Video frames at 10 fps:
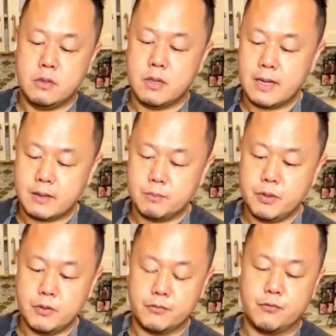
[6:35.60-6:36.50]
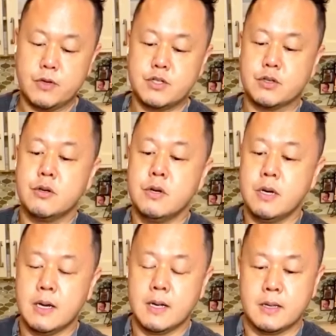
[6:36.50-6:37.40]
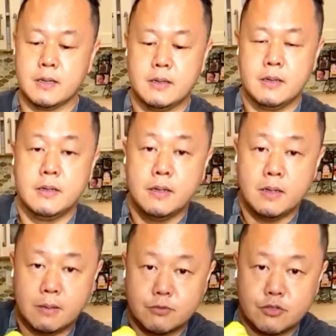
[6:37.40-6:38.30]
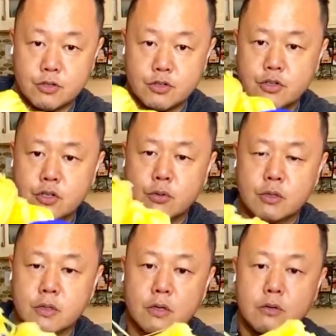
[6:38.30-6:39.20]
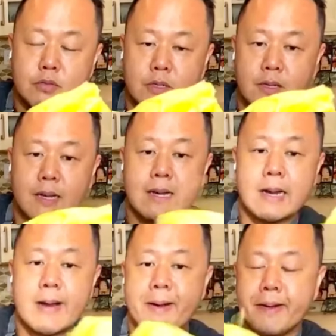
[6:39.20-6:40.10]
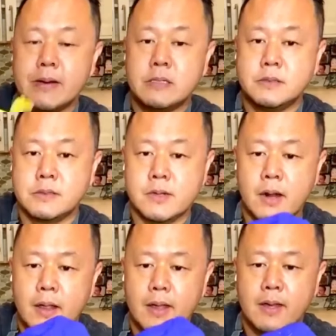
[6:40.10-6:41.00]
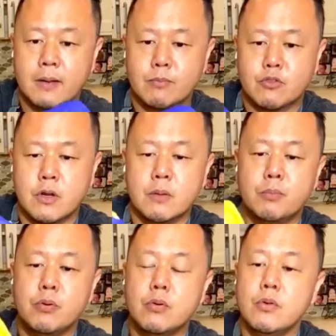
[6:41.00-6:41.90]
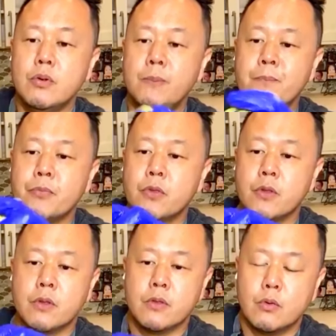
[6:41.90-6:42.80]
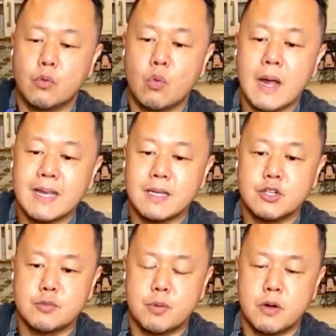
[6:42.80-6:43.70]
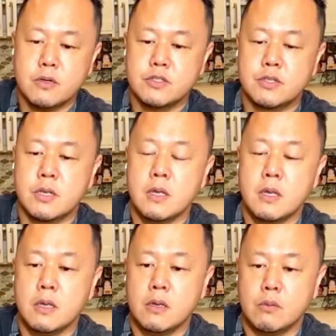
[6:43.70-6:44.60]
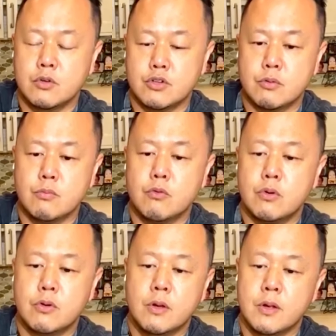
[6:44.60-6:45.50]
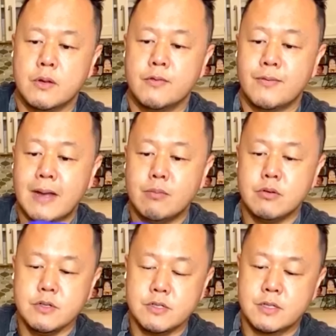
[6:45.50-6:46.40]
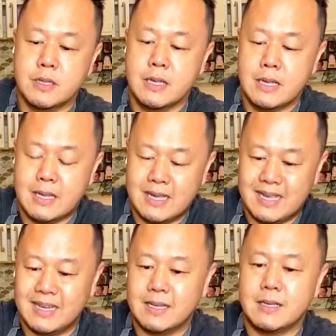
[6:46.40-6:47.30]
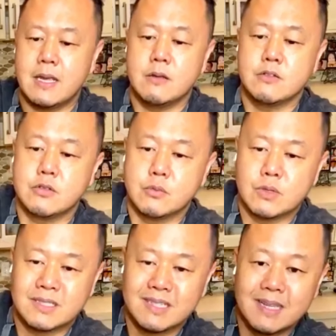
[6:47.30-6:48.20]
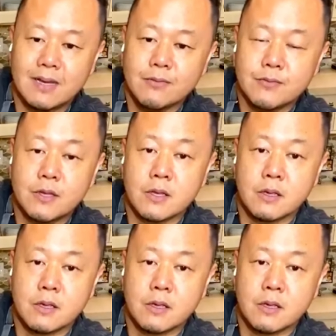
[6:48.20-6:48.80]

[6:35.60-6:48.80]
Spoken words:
I can put it in the freezer. I'm just trying to show you what the lobes look like. And I'm trying to pull the whitish parts, which are more fibrous, and get down to what's left,